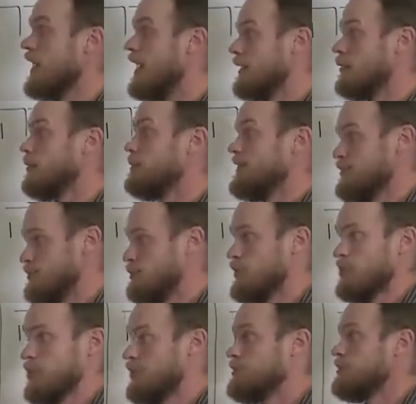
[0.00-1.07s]
the Hayom is
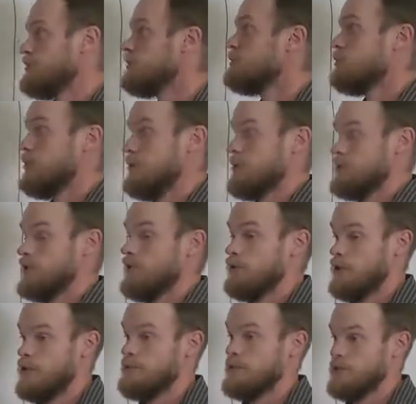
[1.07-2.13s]
pretty much
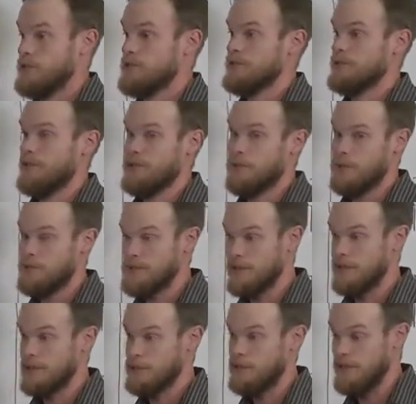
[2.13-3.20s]
there for emphasis. Like what I'm
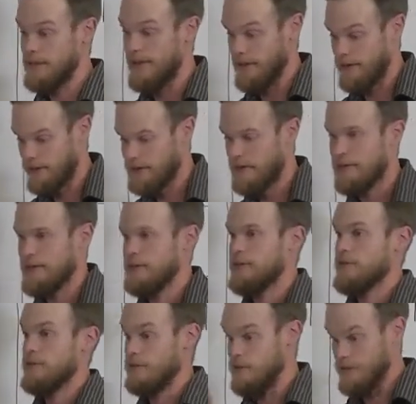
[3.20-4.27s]
telling you today,
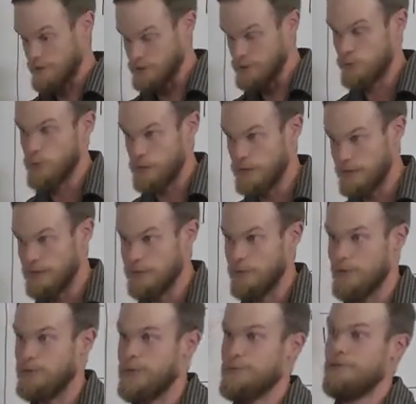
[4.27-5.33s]
this is what you need to
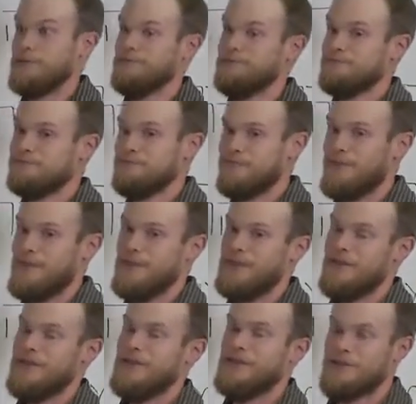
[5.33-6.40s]
remember.
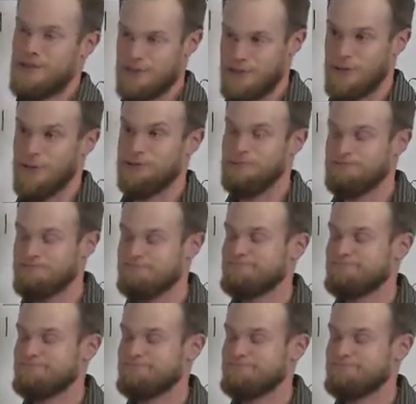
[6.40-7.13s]
So,